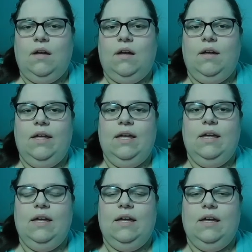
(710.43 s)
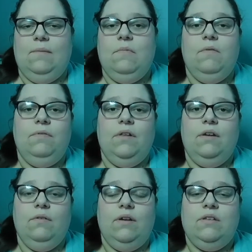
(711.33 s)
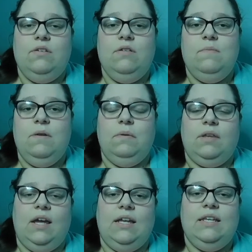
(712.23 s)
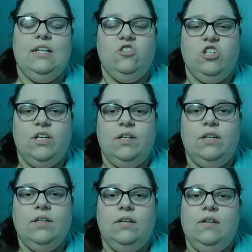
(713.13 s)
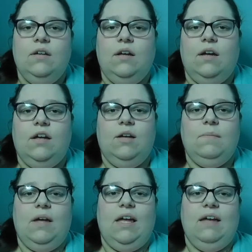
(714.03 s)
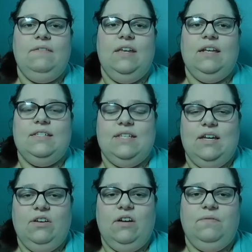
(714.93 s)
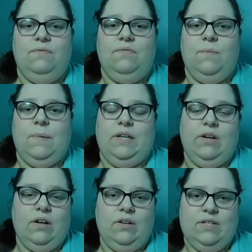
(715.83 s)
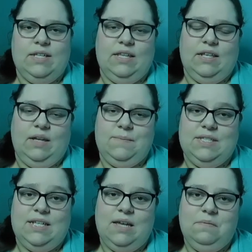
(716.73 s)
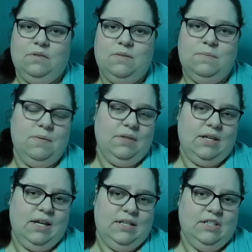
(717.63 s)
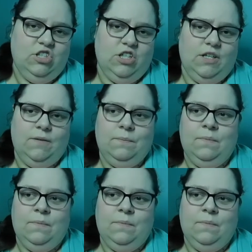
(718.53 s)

I am hopefully going to meet with a dietitian. Um, I have to get a sign off from my doctor saying that I'm stable to meet with a dietitian.